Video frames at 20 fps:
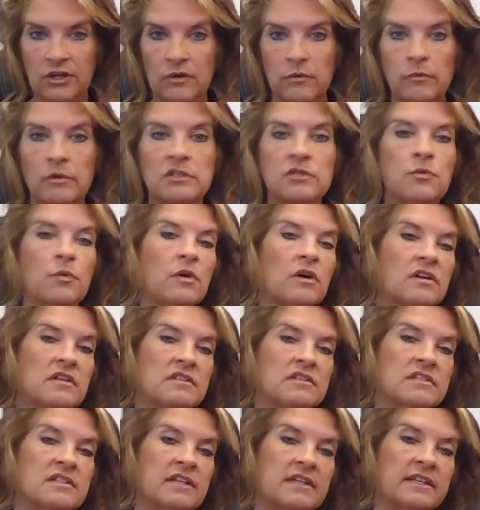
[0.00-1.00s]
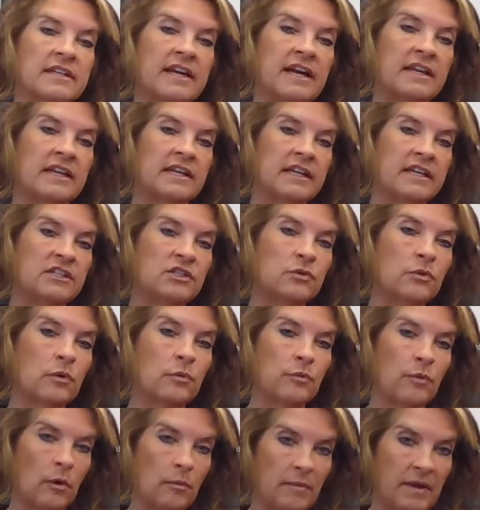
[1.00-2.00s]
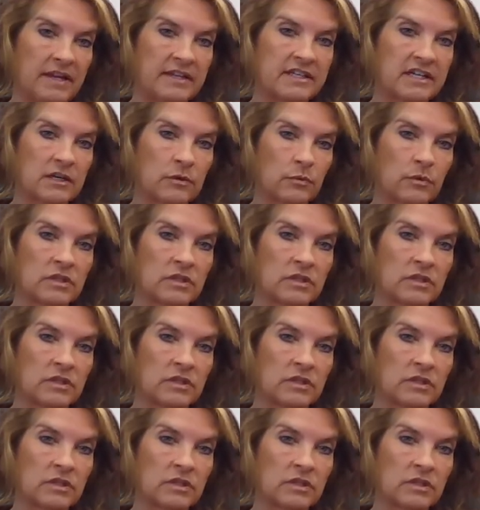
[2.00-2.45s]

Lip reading: which was getting into a romantic